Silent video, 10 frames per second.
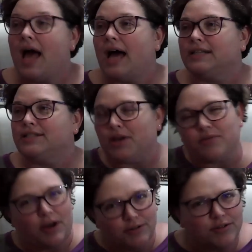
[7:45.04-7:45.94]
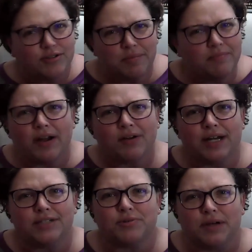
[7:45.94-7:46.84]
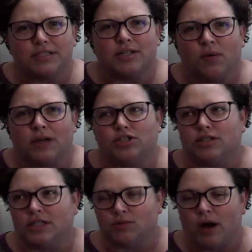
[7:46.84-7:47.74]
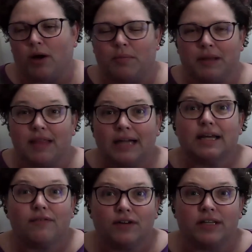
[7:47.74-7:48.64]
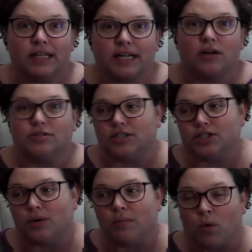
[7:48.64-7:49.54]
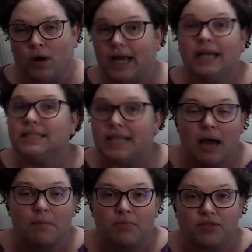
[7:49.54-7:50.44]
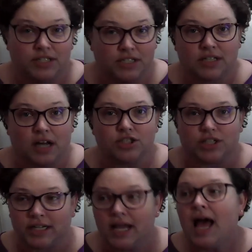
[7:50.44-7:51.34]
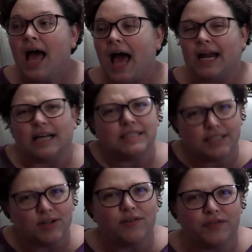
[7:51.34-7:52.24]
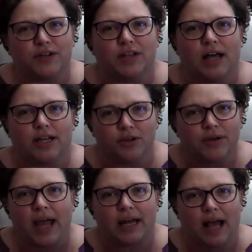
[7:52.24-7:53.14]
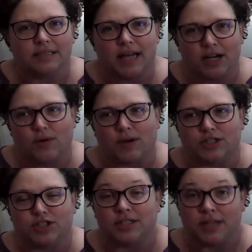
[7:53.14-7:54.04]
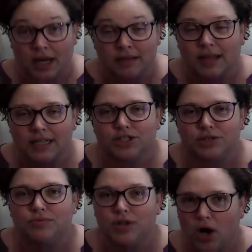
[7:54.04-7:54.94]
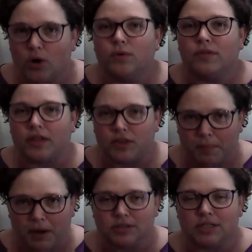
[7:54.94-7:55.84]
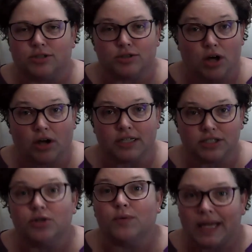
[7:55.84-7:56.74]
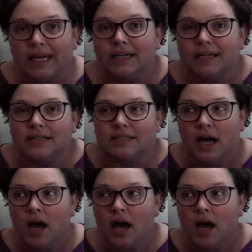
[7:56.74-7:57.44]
And so those are some very interesting questions as well, but that definitely goes into a more in-depth discussion. And I still feel like you can't ask that question unless you know that the person you're talking to is